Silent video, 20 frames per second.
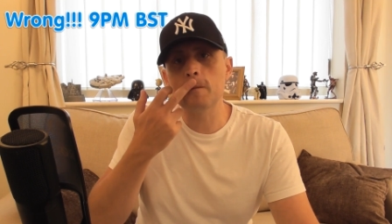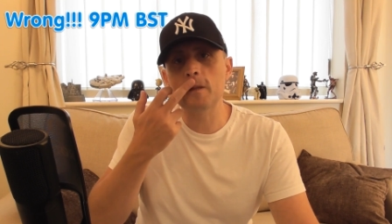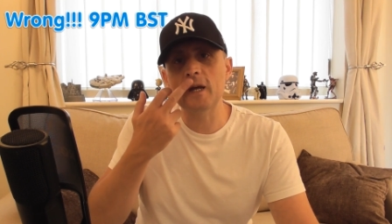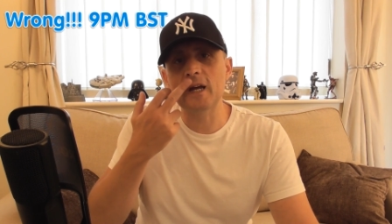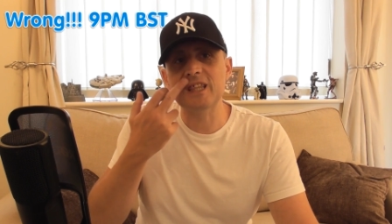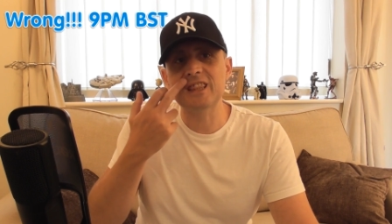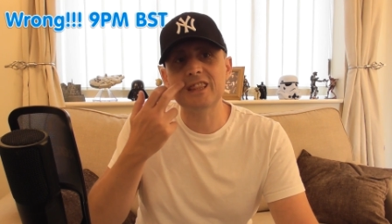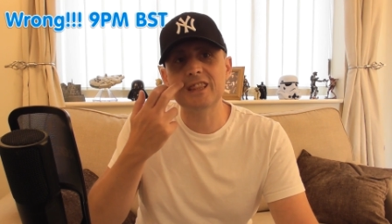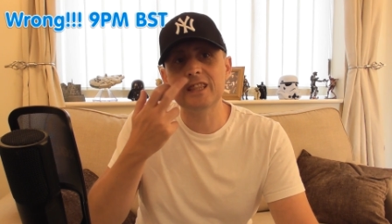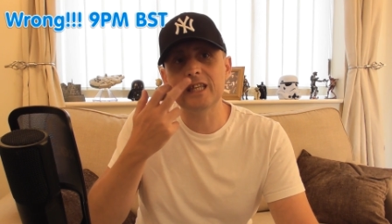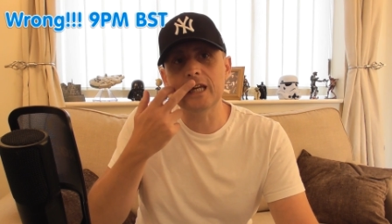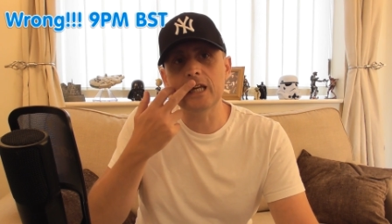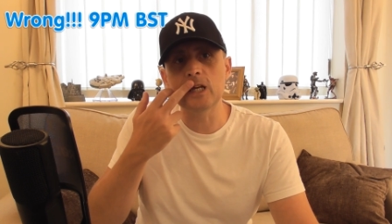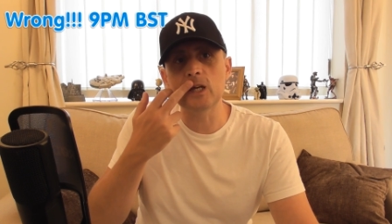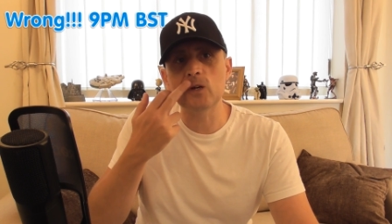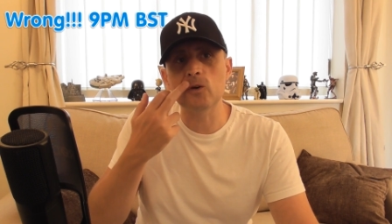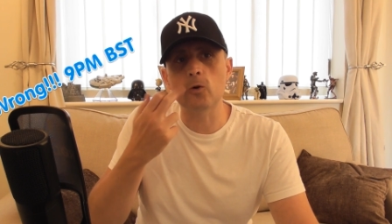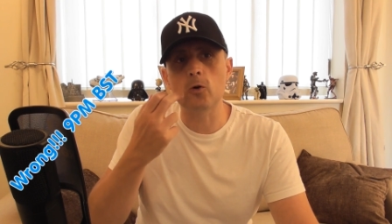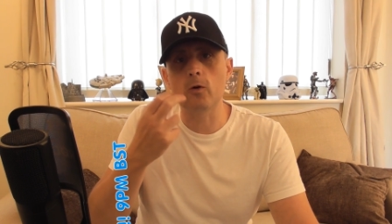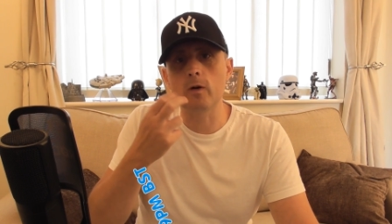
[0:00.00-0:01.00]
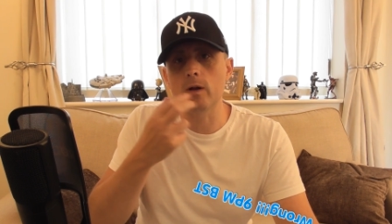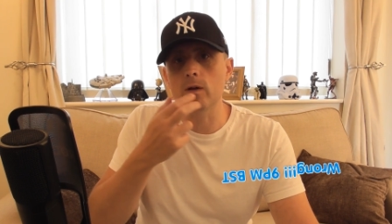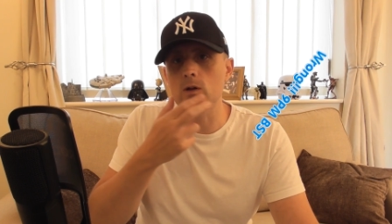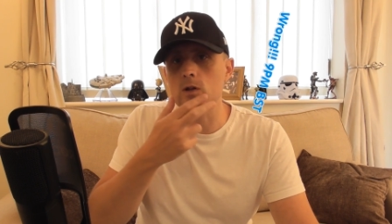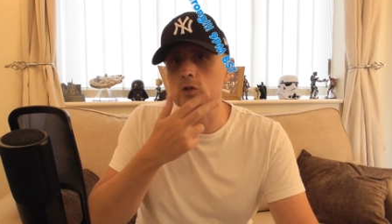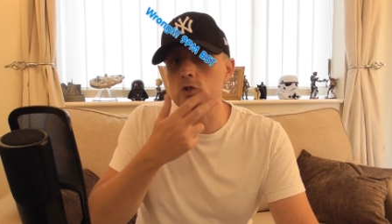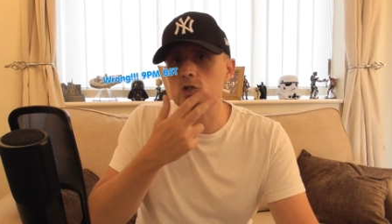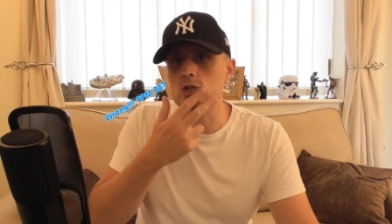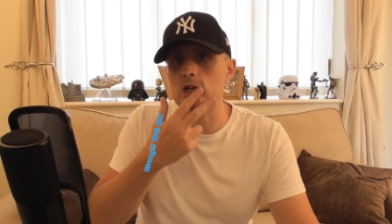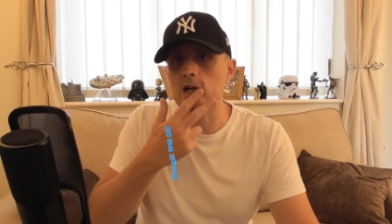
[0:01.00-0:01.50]
I think, or around
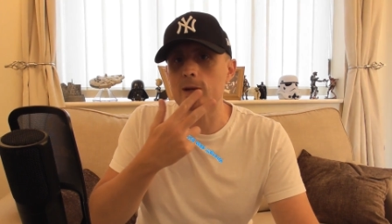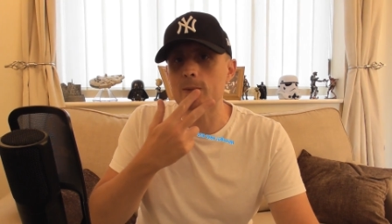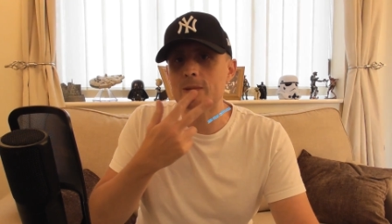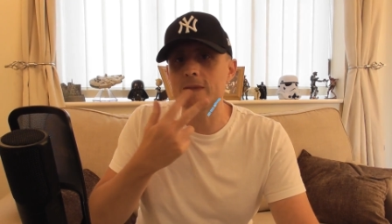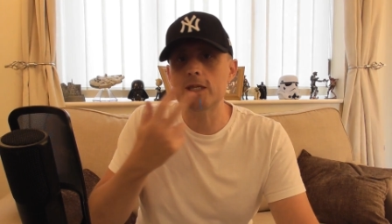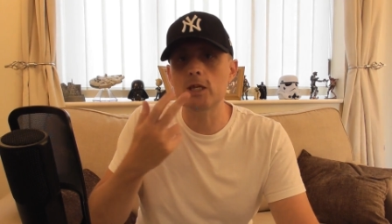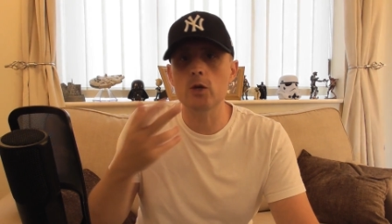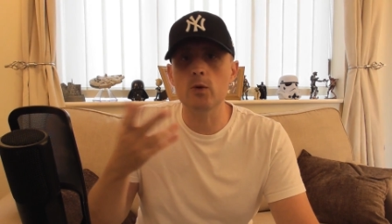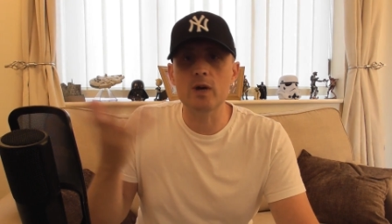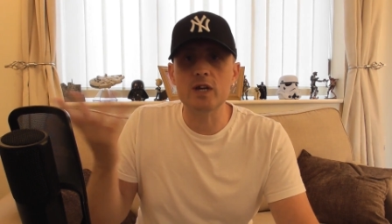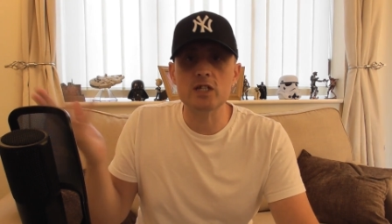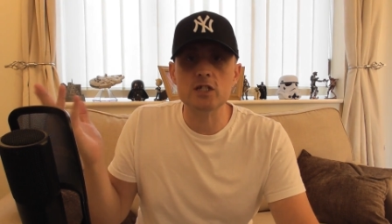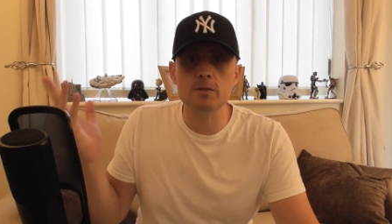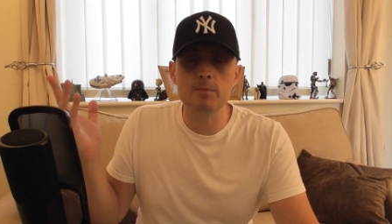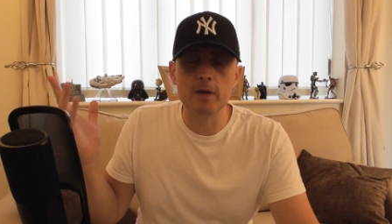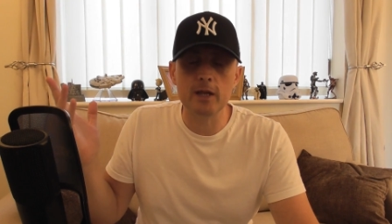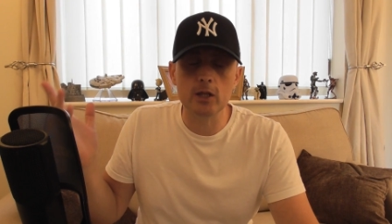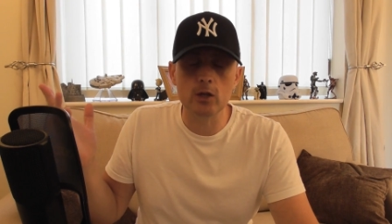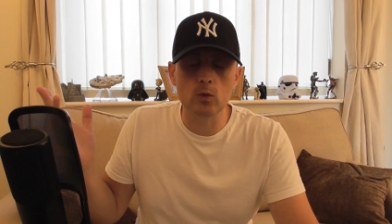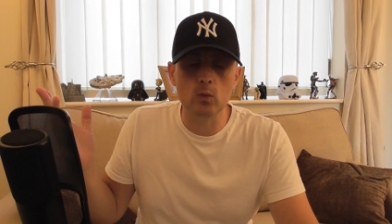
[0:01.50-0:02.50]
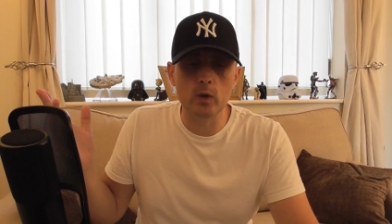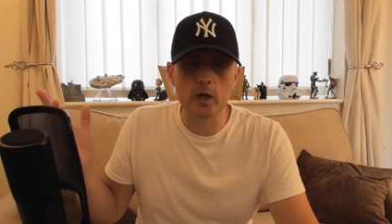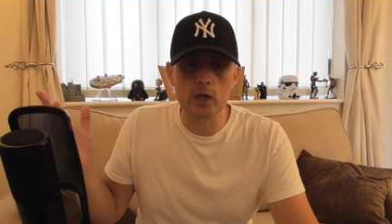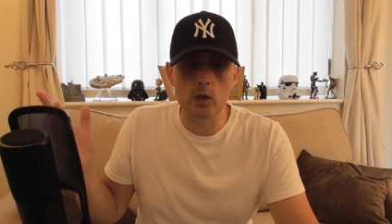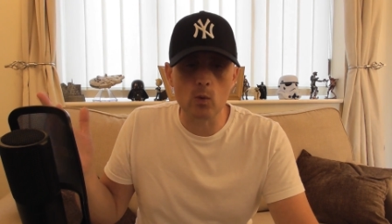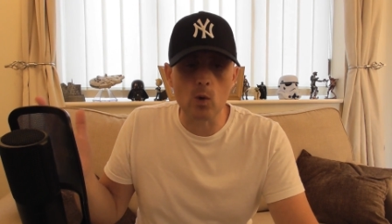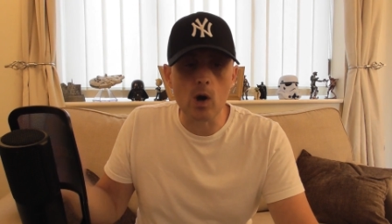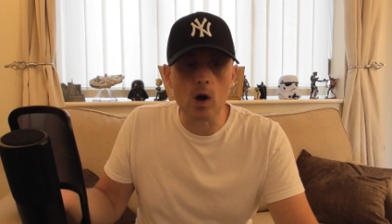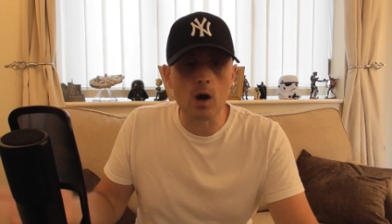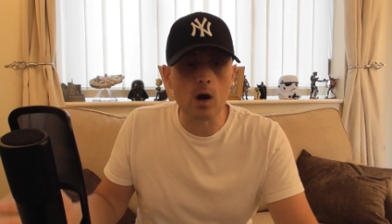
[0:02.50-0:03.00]
lunchtime in the US, depending on where
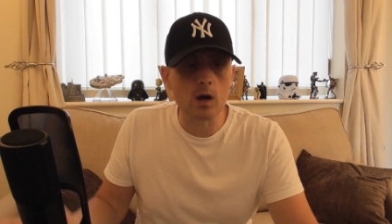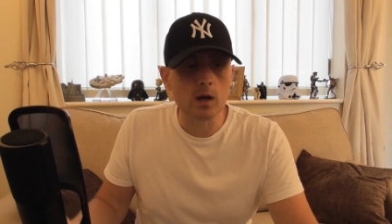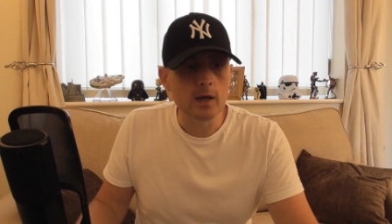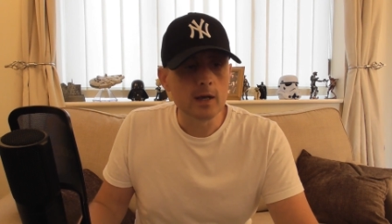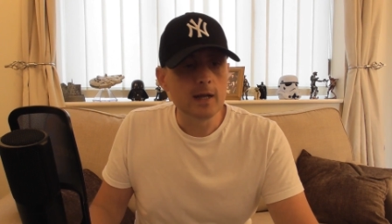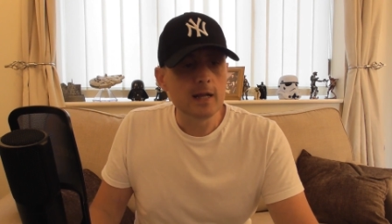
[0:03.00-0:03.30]
you are.